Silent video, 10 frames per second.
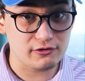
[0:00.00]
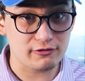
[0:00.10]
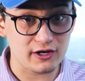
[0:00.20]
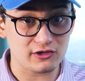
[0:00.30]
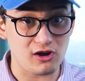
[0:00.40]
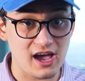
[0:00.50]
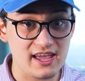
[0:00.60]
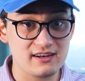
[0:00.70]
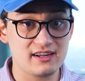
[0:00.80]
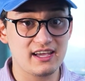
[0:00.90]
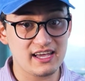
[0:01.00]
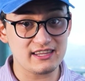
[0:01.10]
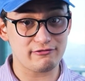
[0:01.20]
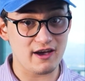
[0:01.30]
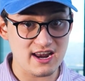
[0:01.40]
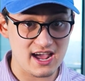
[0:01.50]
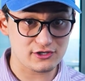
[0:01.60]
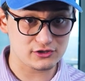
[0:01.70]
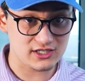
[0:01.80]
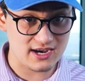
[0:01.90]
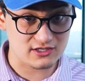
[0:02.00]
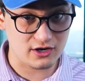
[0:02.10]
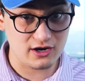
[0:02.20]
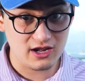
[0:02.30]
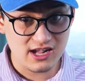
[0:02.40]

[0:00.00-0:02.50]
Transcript: for a client in the financial sector,